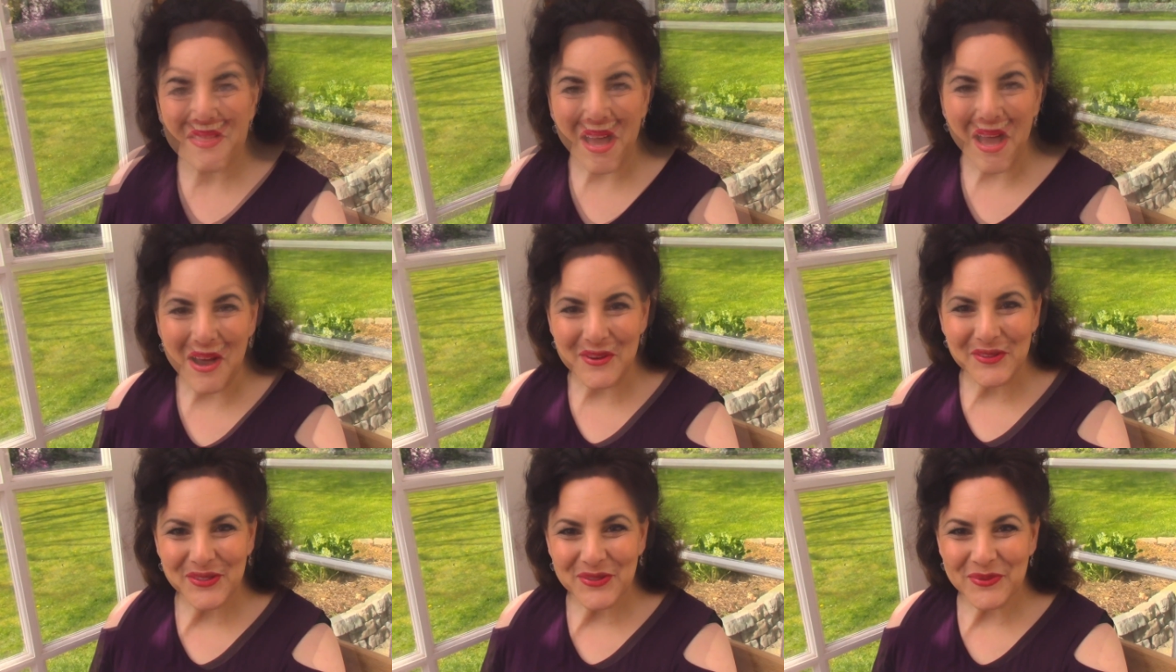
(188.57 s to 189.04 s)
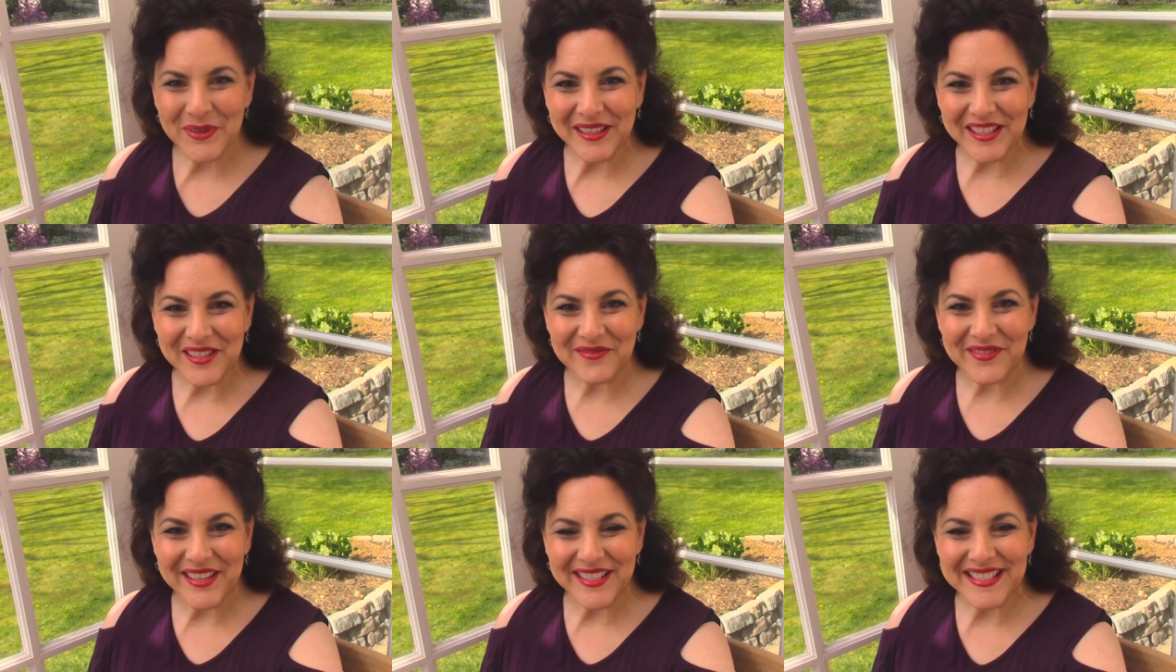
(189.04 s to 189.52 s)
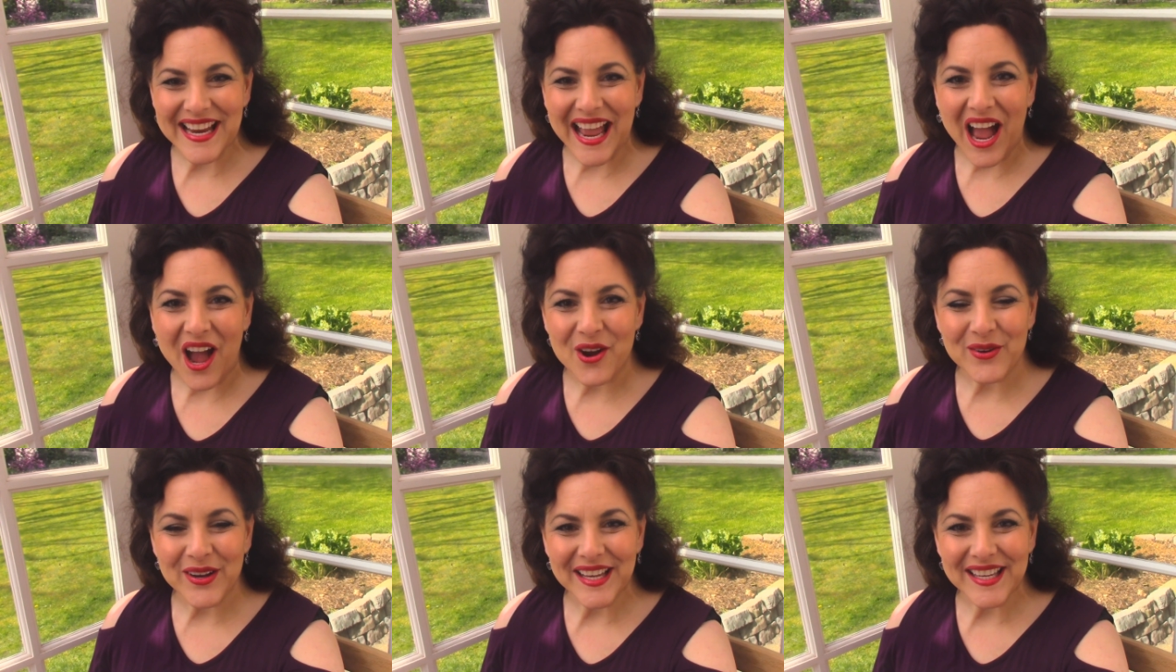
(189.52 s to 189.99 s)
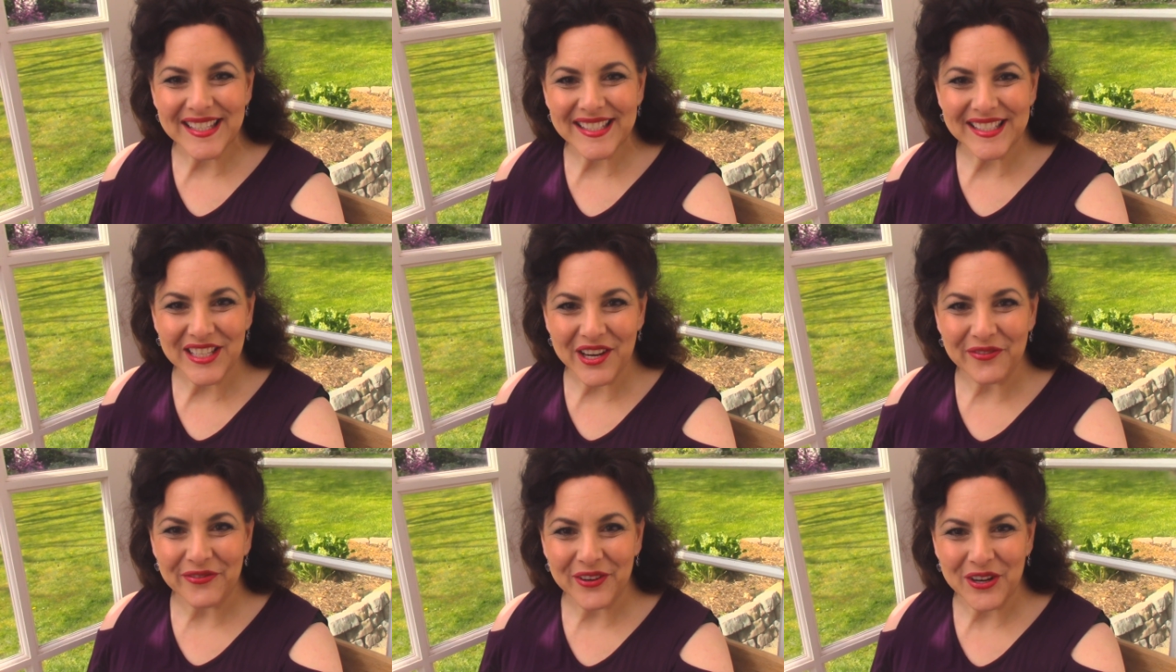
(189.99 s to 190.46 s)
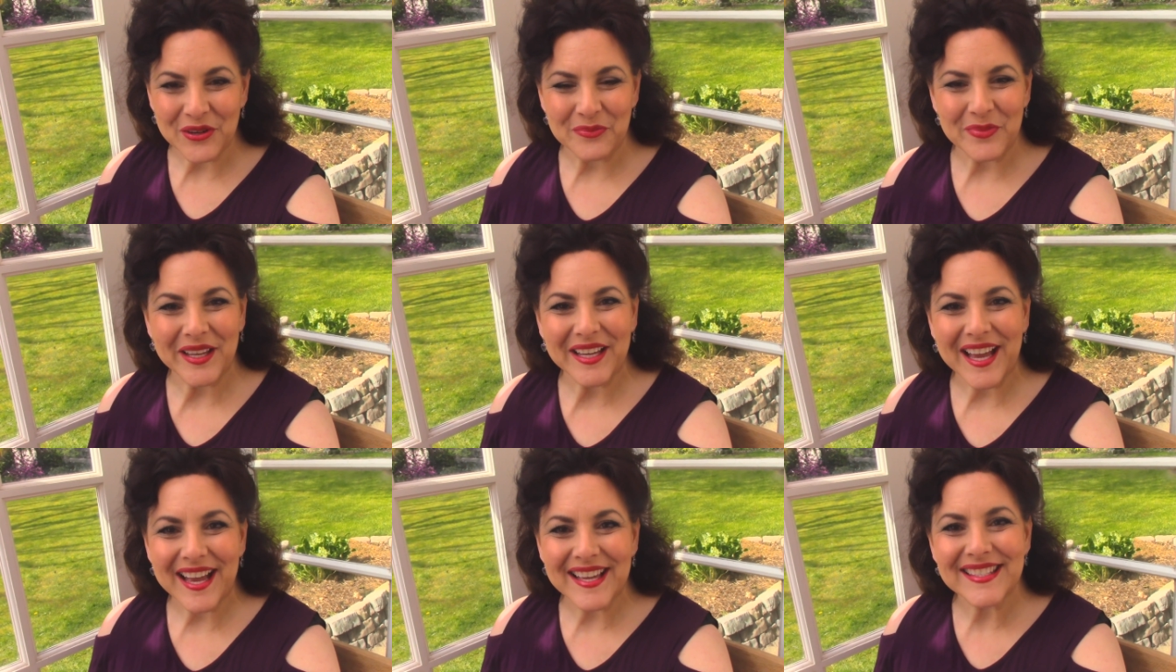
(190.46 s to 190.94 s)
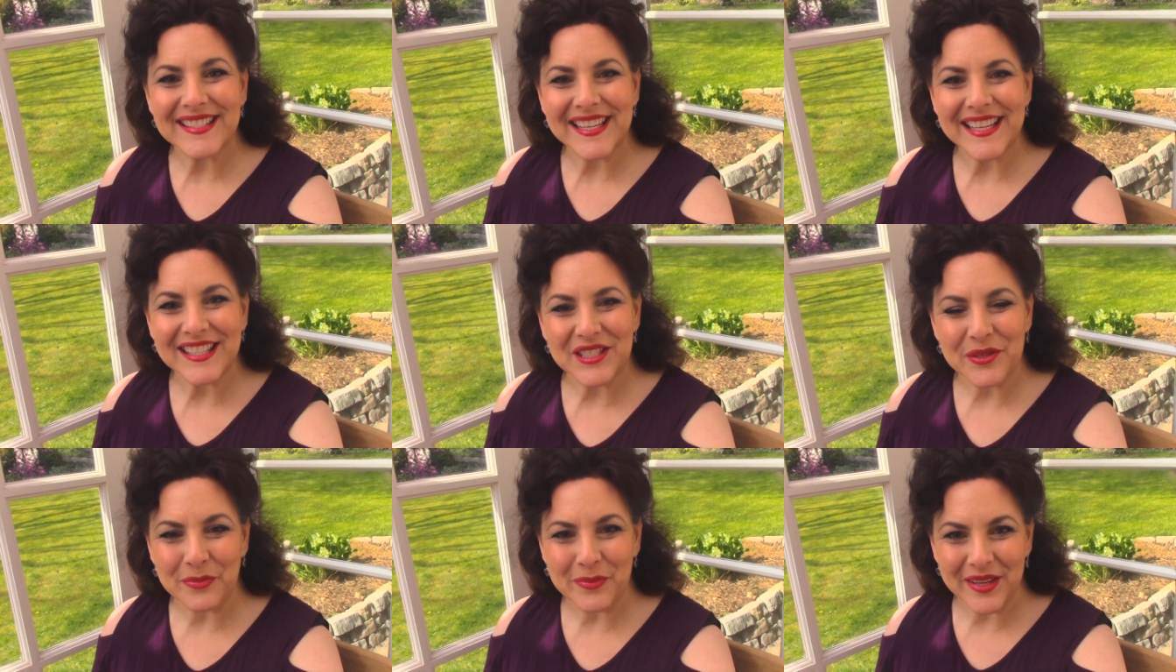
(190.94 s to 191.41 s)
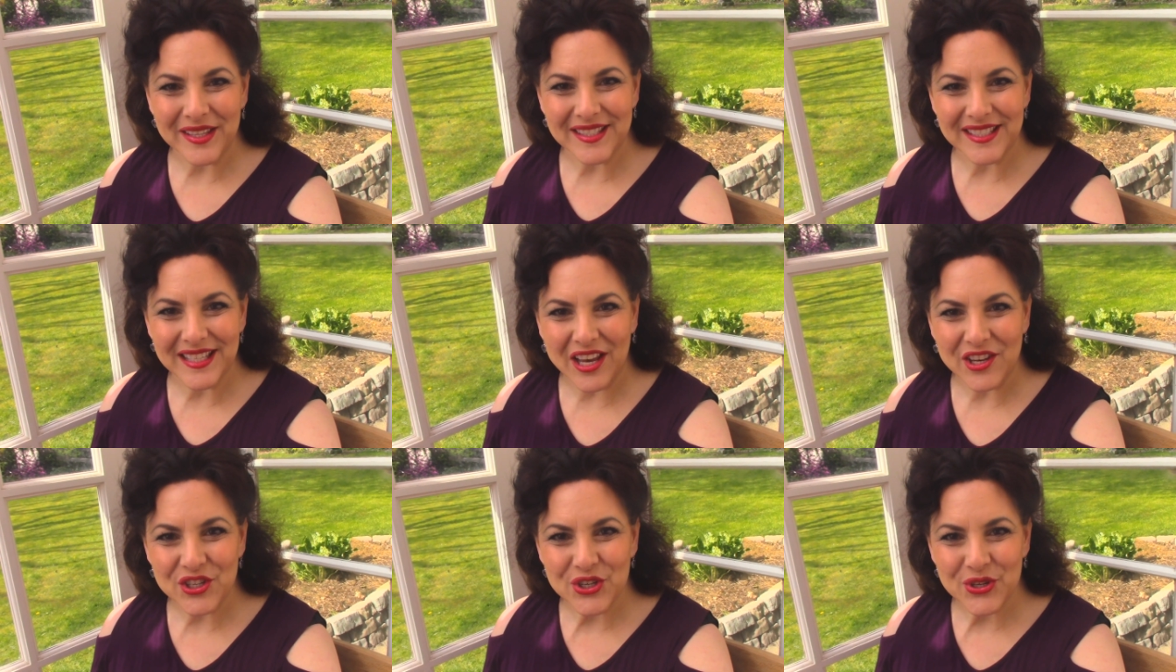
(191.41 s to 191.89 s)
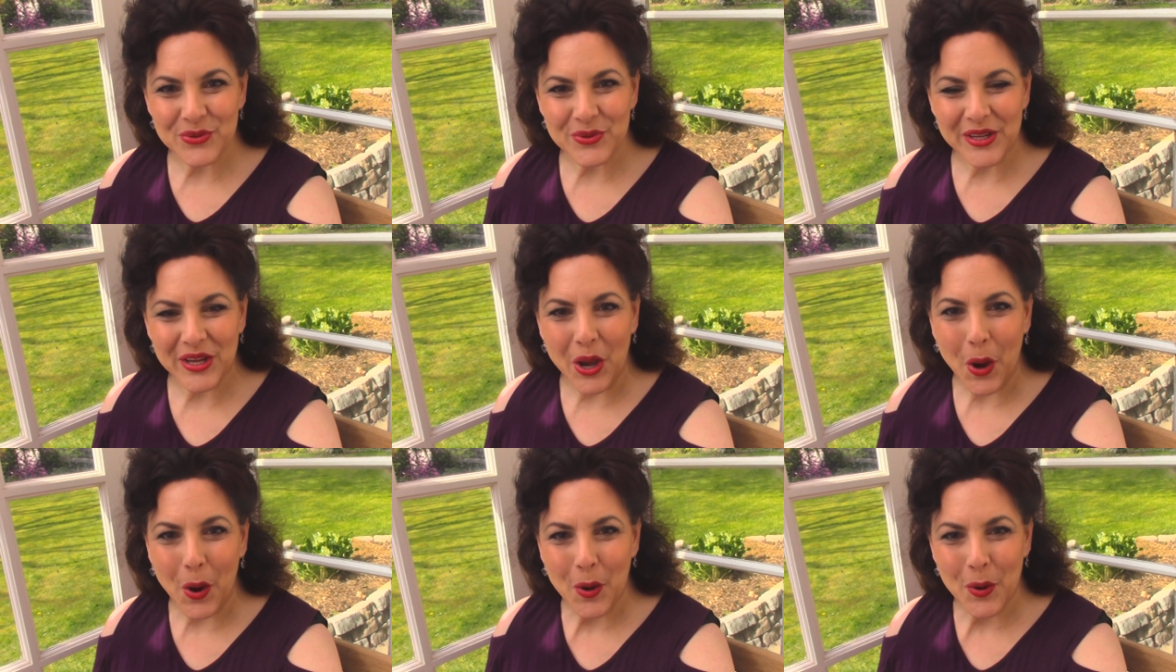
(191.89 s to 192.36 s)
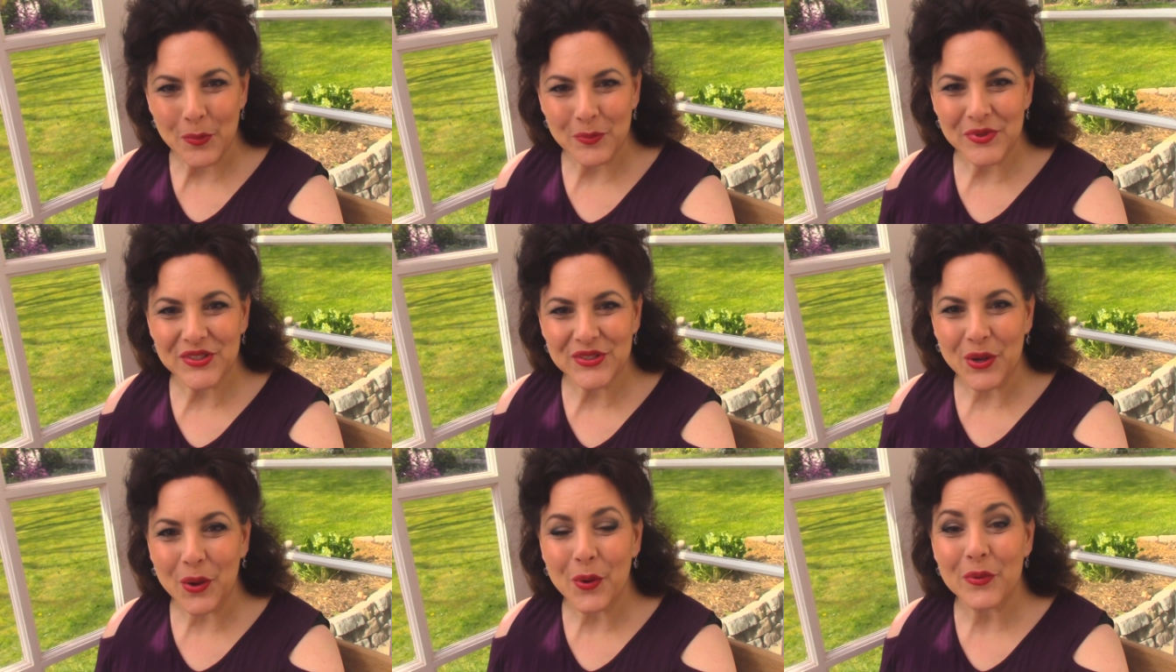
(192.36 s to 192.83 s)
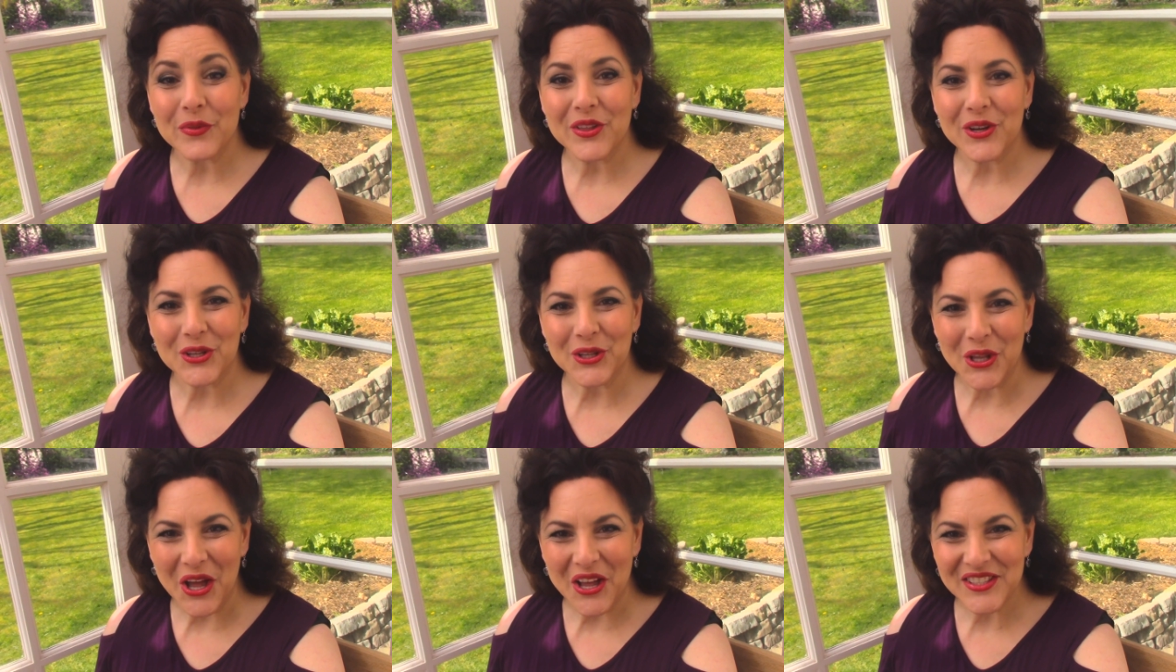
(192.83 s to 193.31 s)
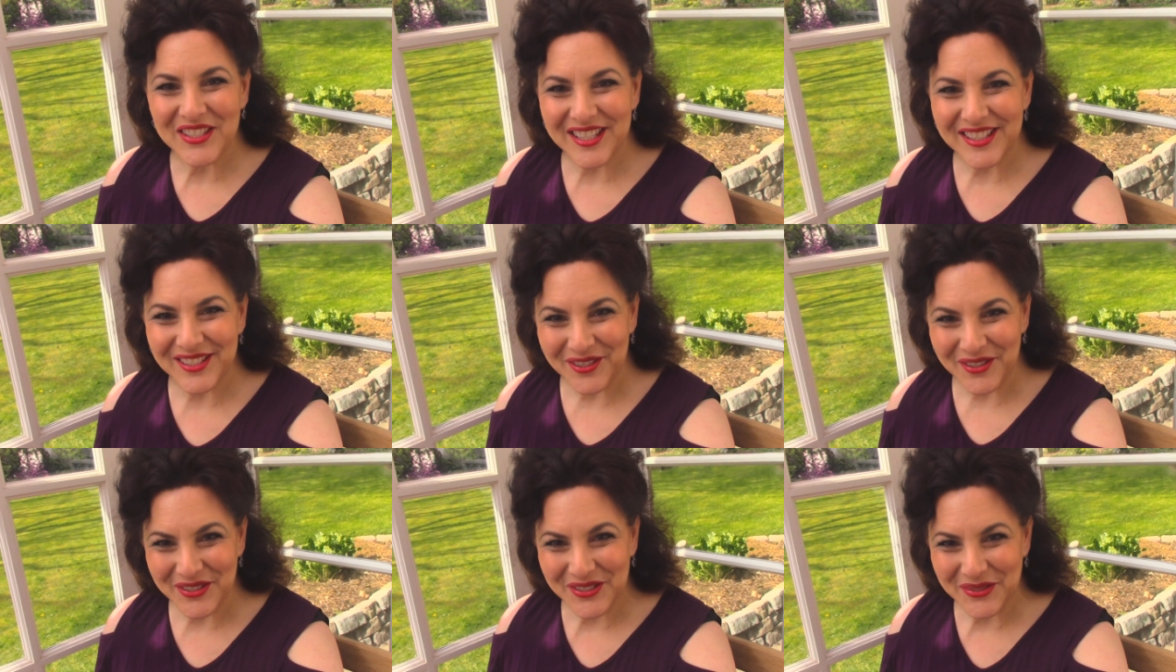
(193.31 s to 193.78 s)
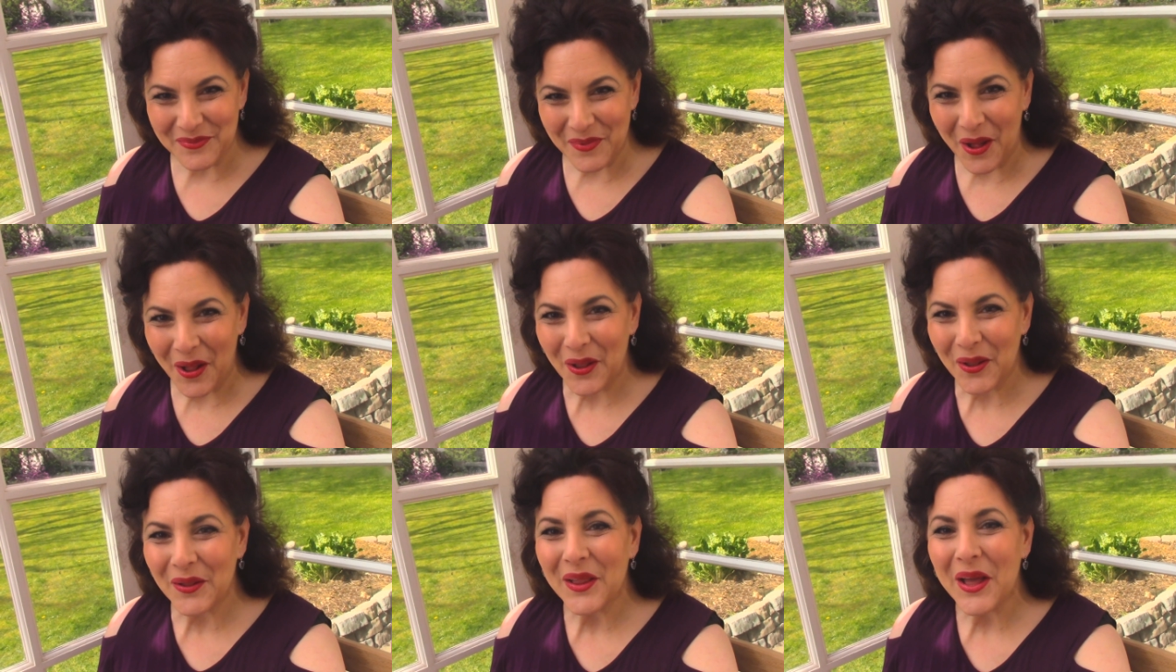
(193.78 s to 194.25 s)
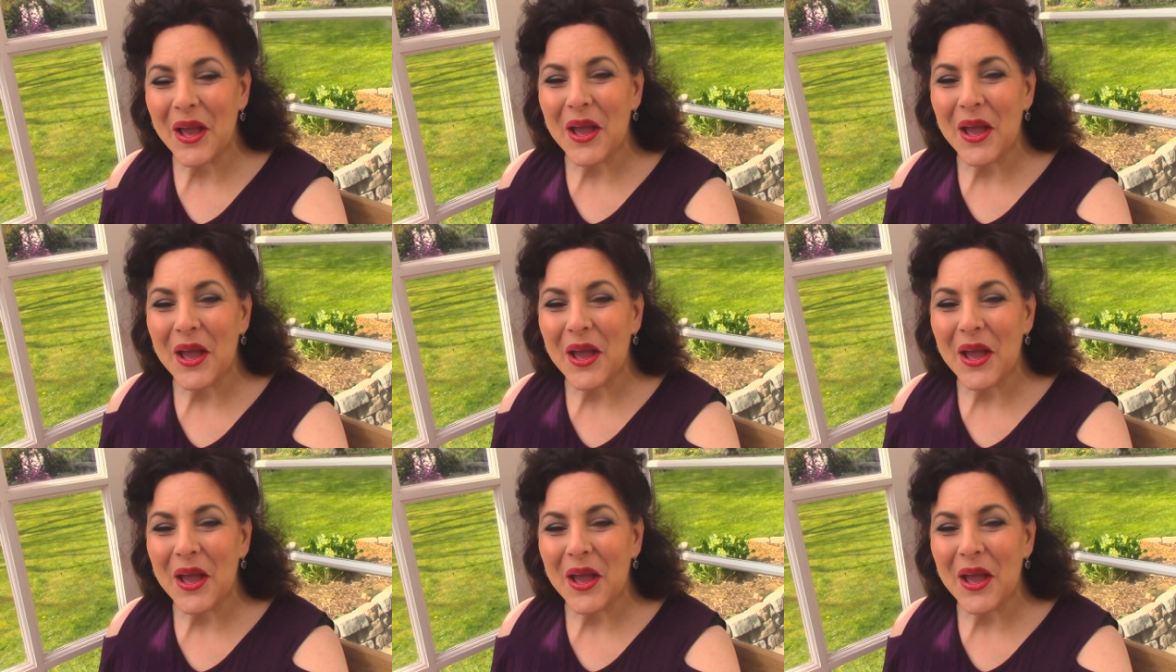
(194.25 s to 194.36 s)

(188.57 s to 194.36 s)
The house we live in now Now is different because it's a mid-century home, so the closets are small,